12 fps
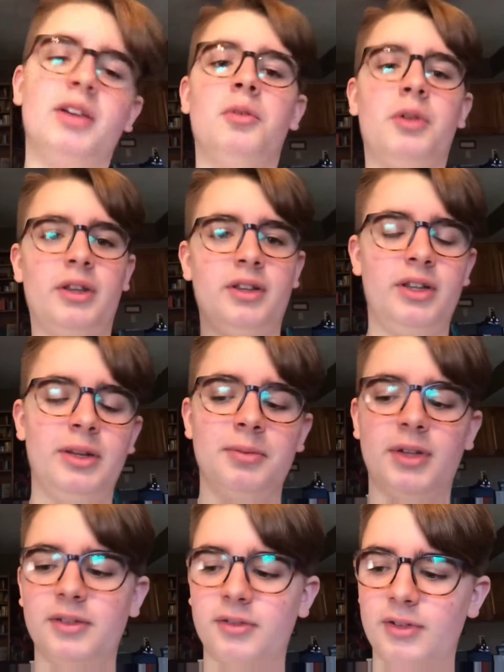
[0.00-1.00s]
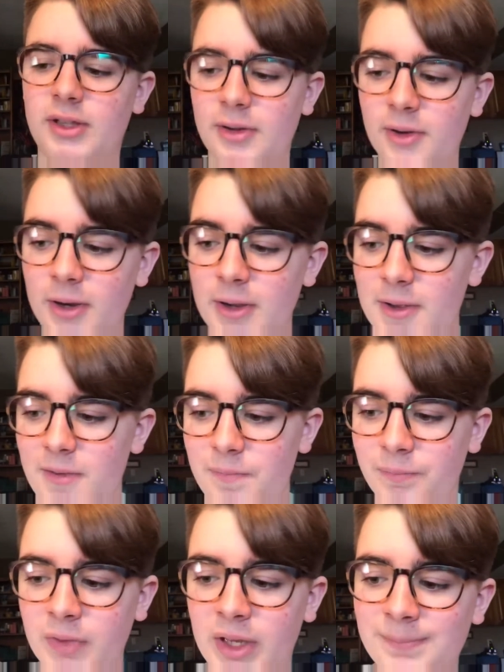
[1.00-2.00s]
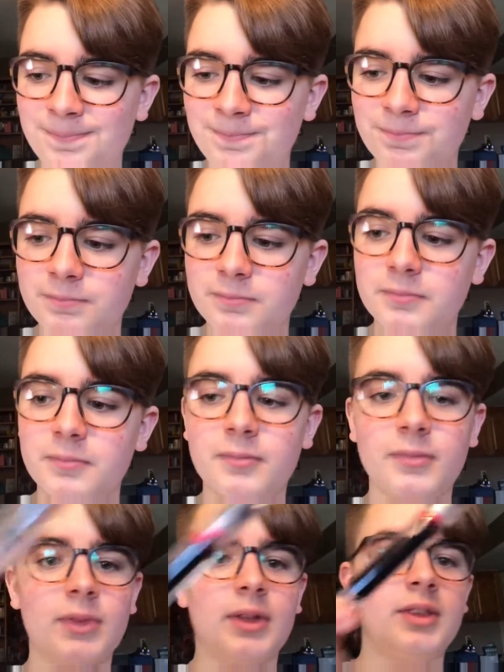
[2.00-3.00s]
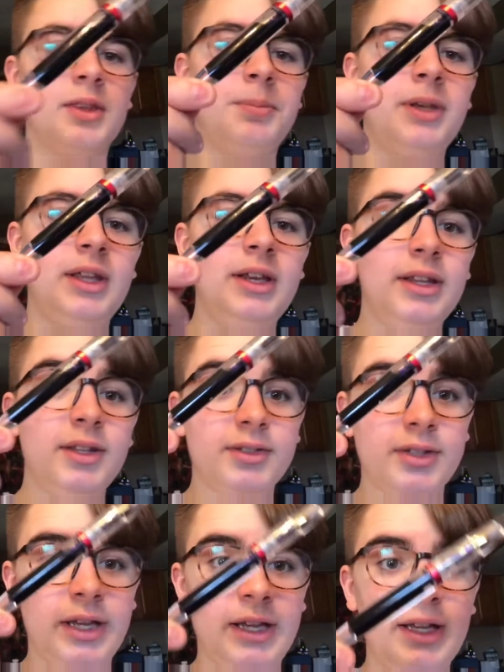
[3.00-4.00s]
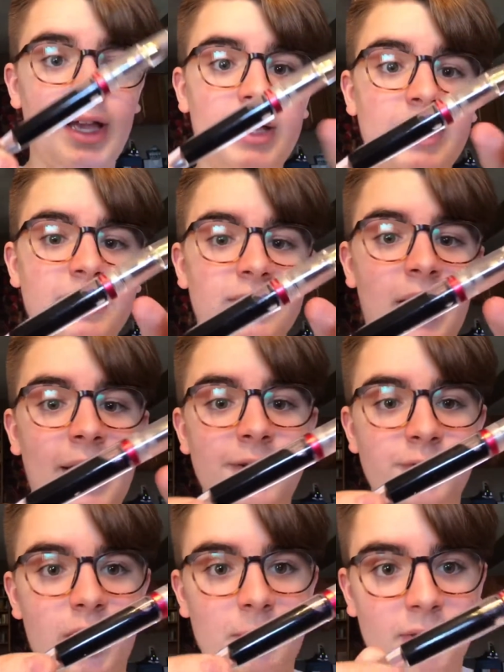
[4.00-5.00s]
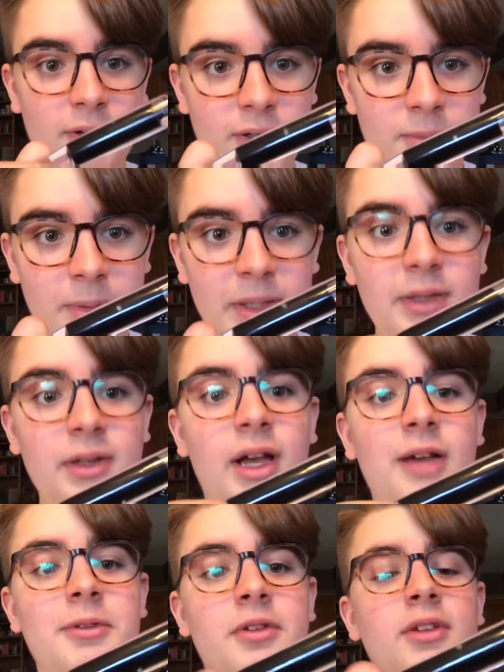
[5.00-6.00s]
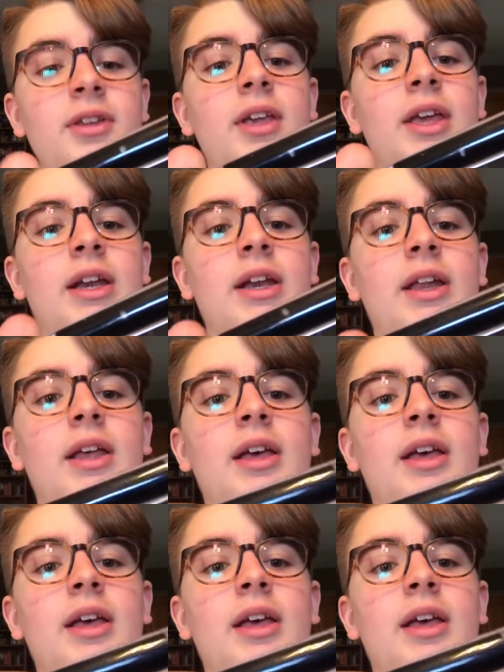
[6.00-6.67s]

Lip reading: we'll get to the nib sizes later. But the pen is an eyedropper pen, obviously, and